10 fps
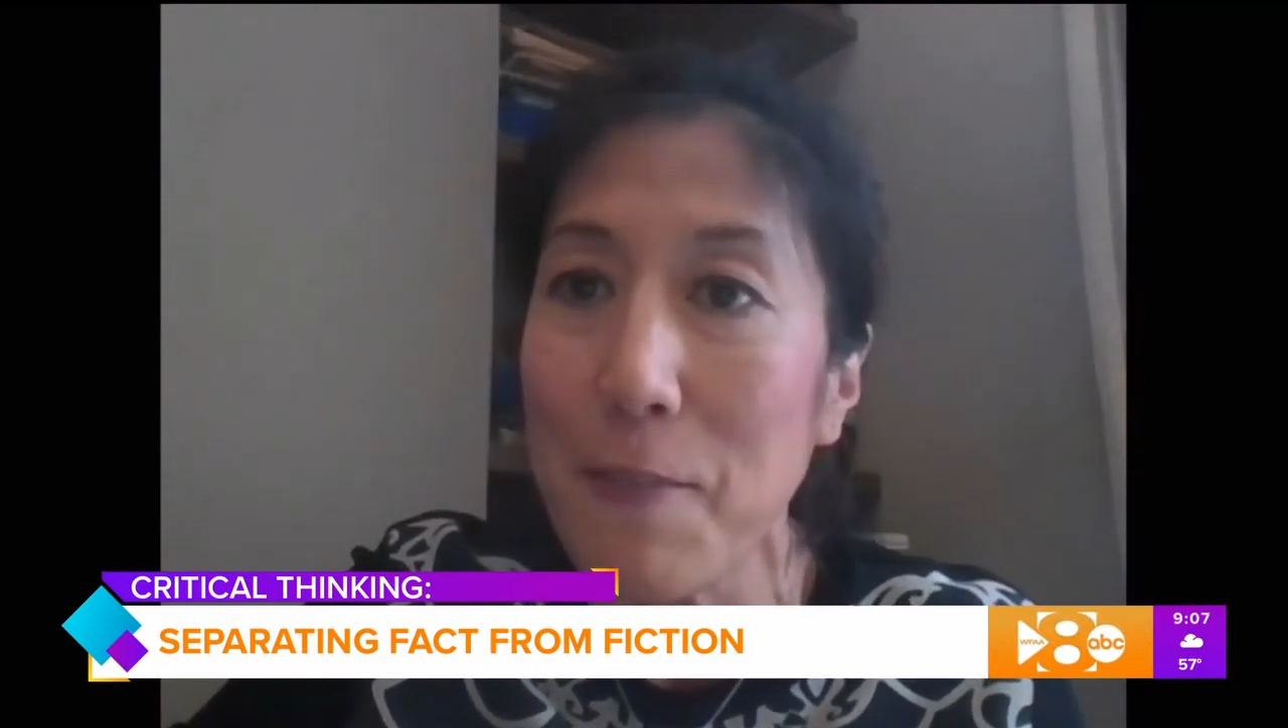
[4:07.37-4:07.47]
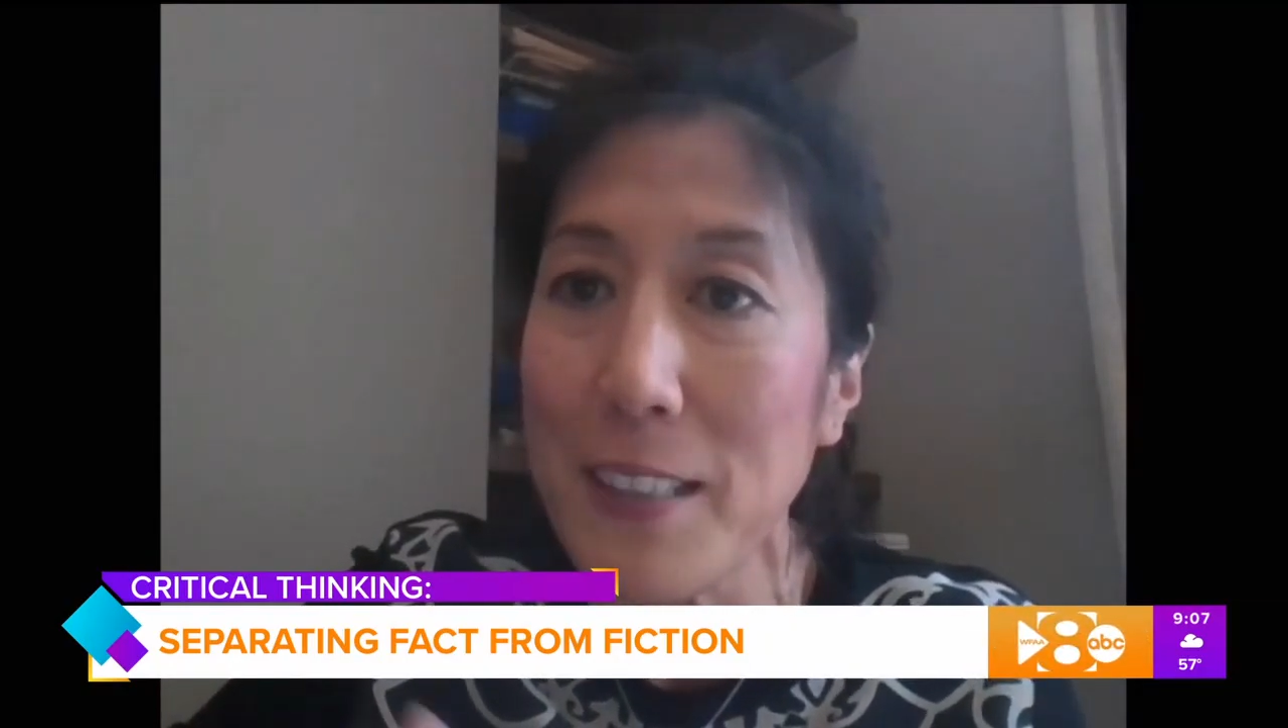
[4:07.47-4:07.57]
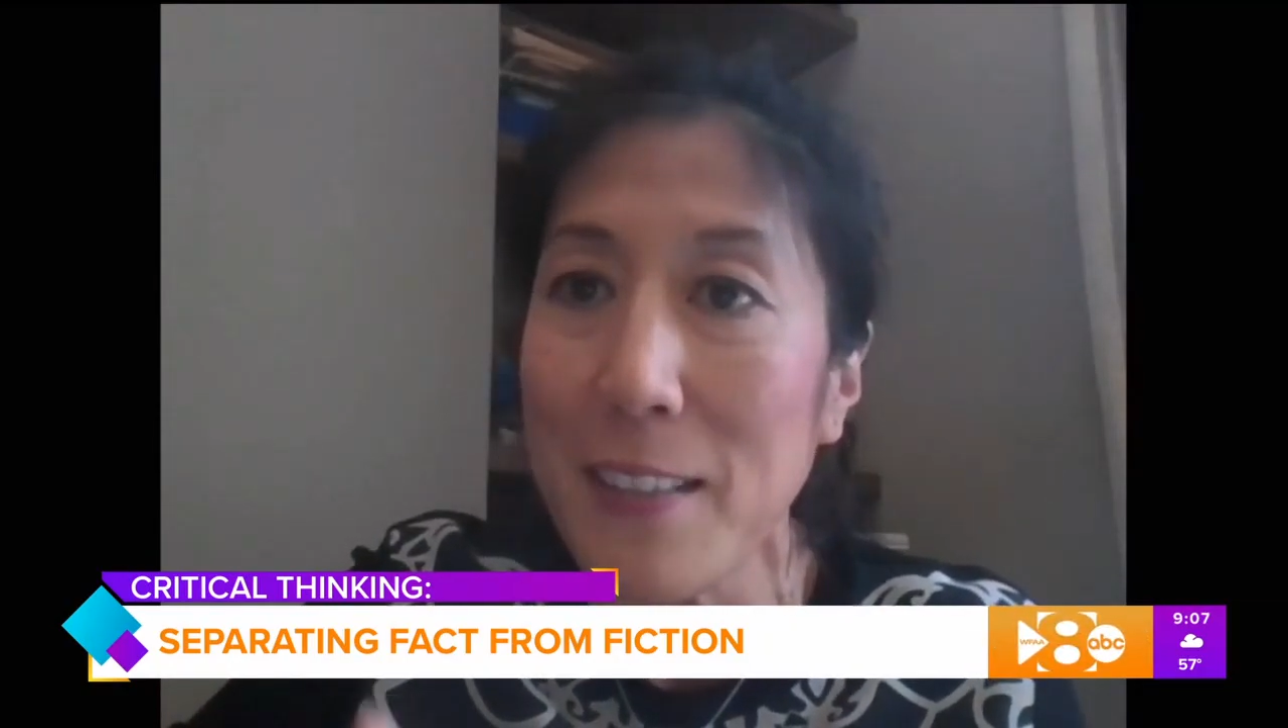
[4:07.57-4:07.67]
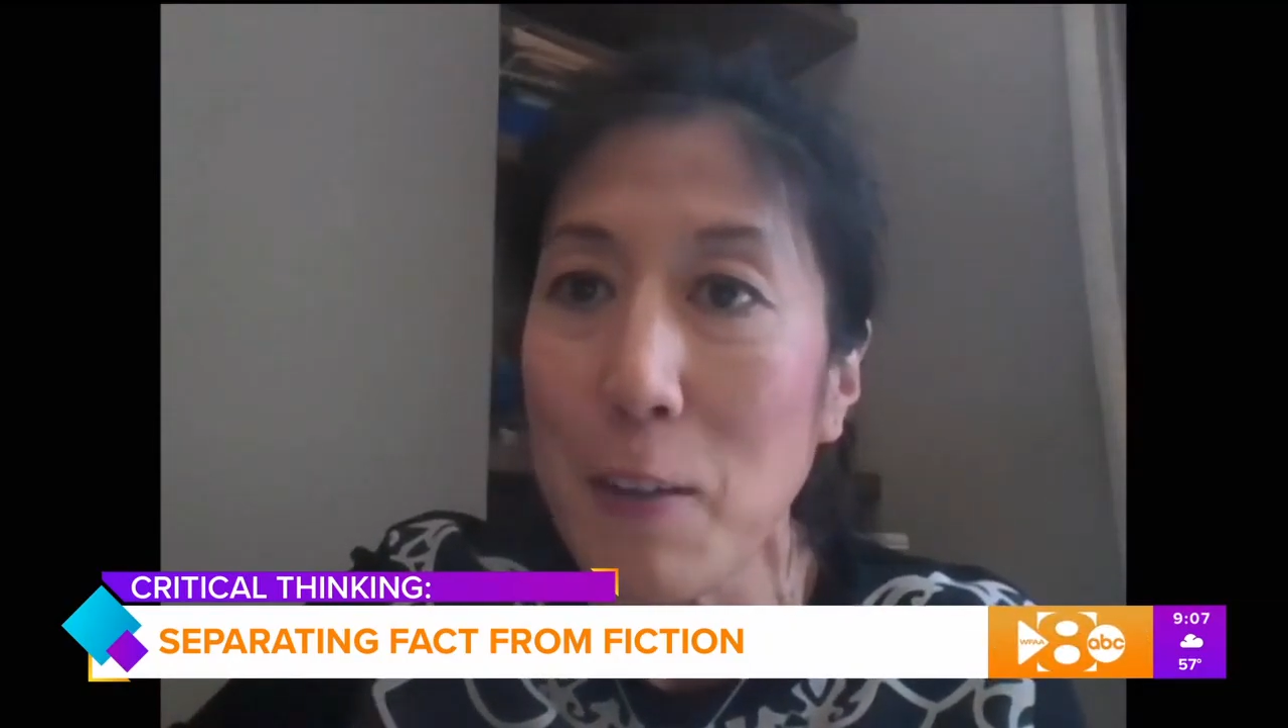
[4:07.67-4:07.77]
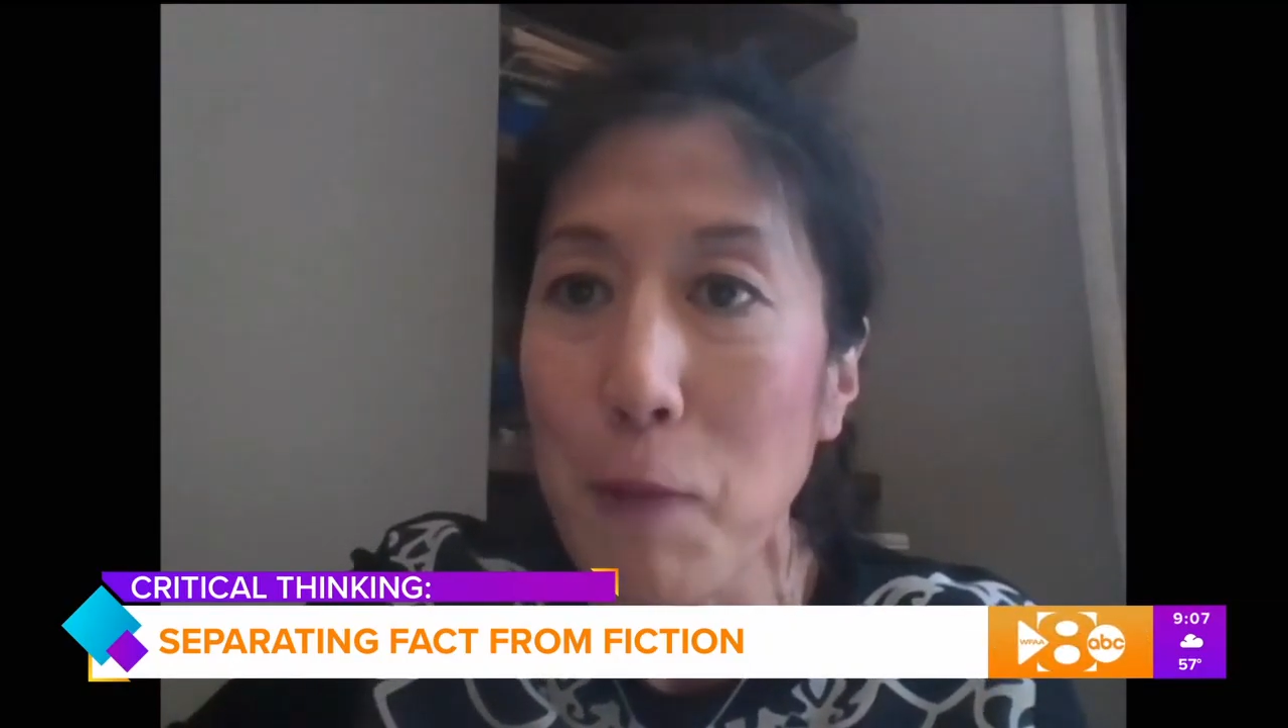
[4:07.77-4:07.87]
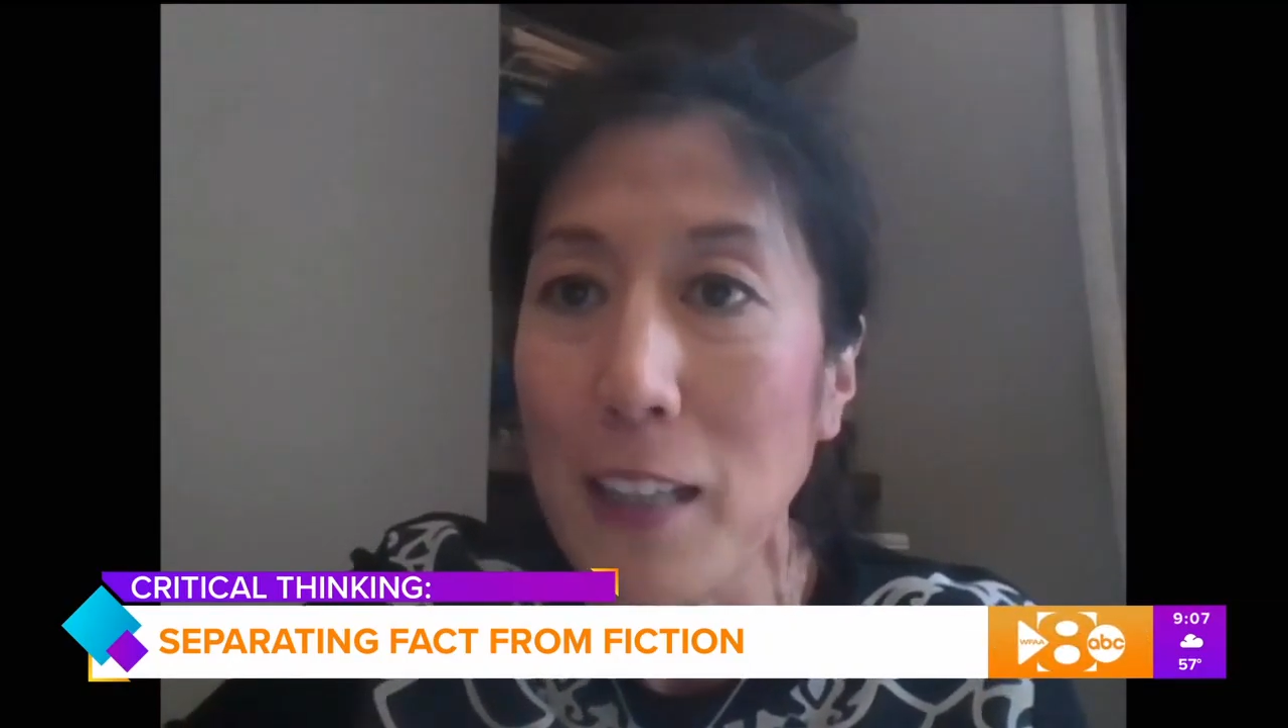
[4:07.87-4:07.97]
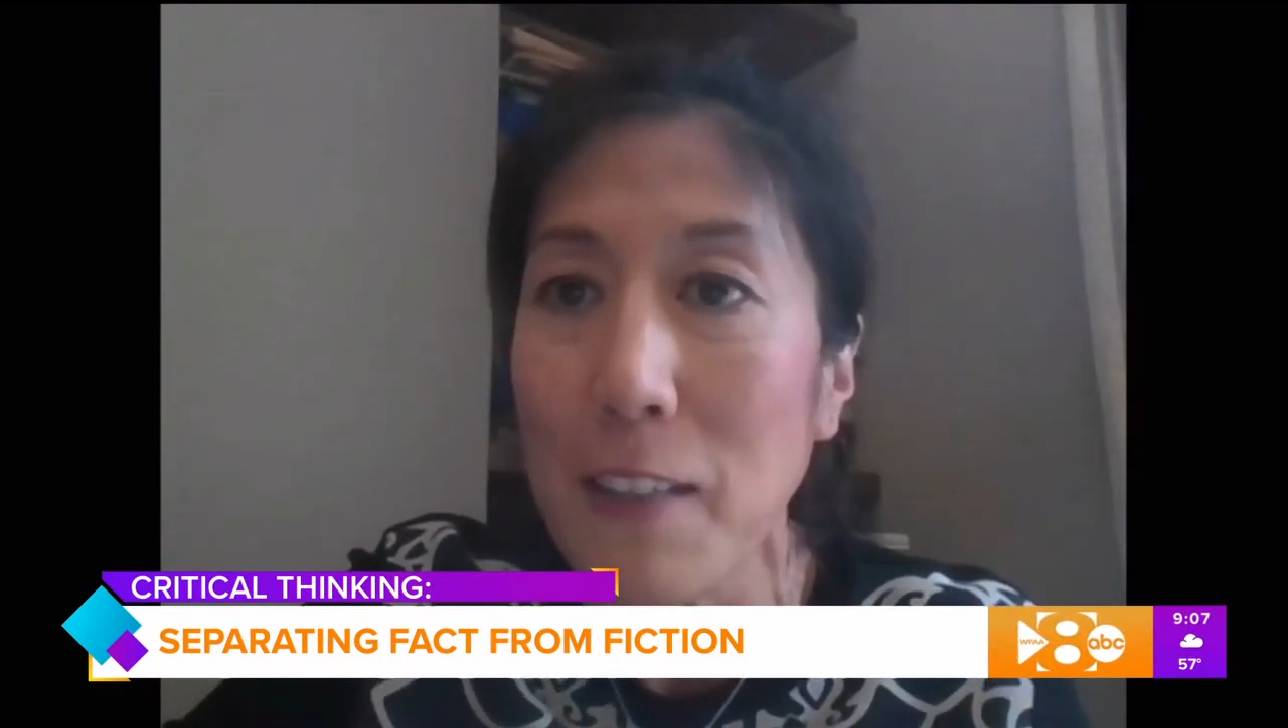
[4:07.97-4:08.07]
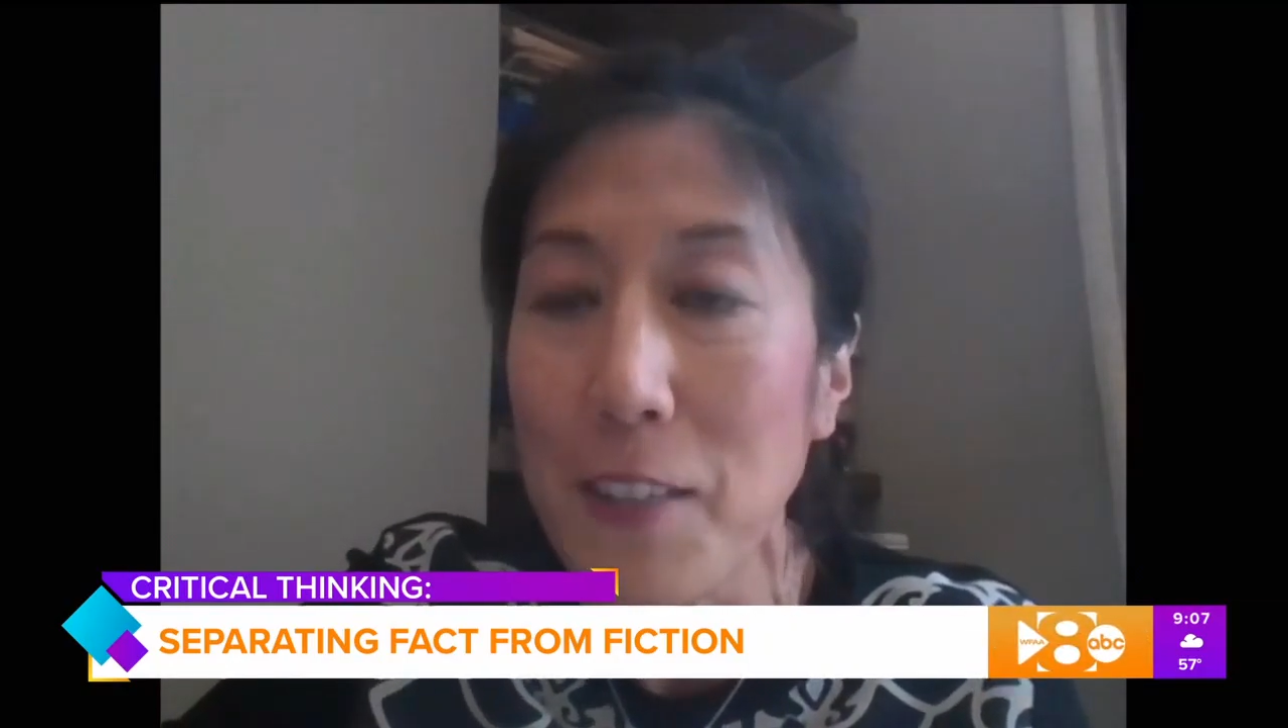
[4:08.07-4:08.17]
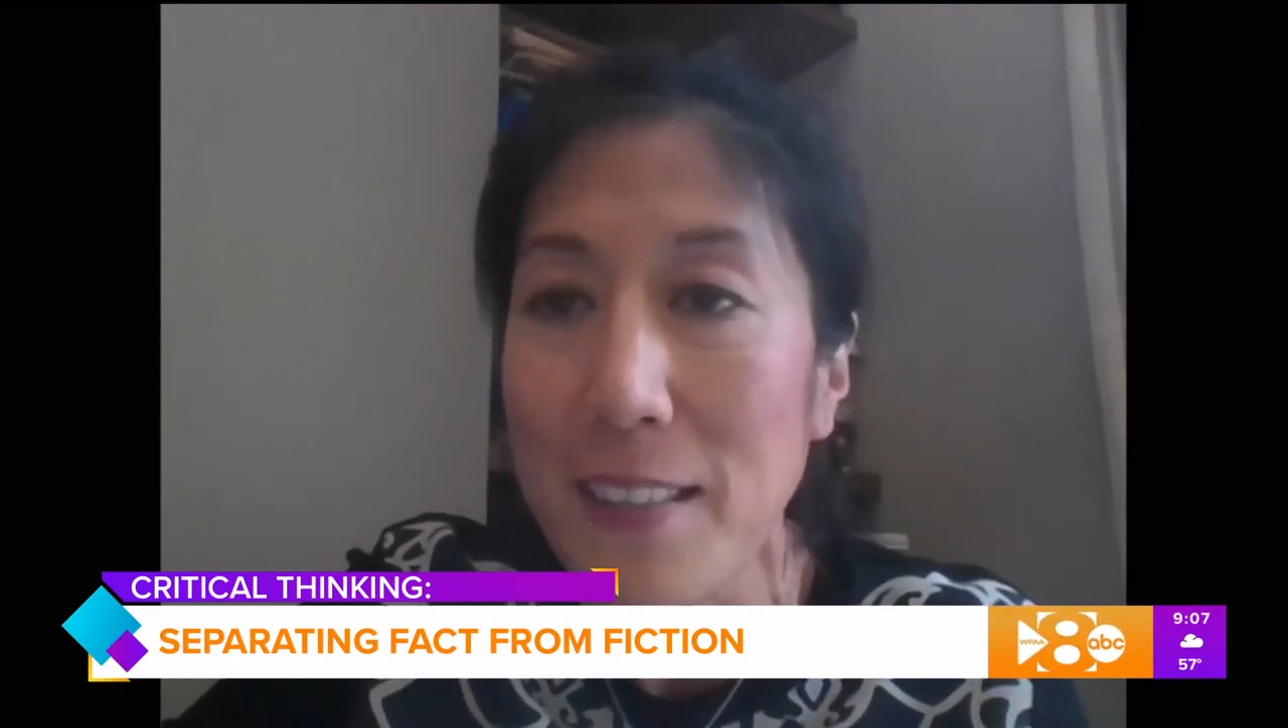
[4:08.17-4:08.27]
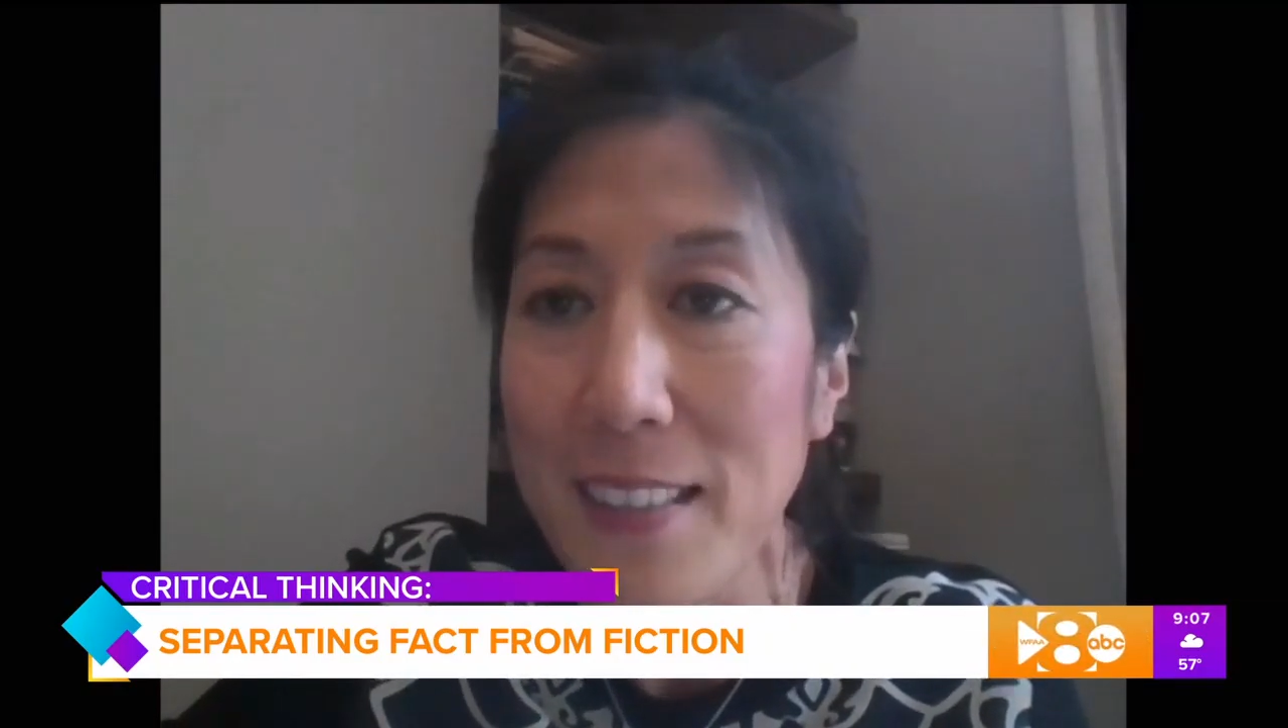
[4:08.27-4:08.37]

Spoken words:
it's a relevant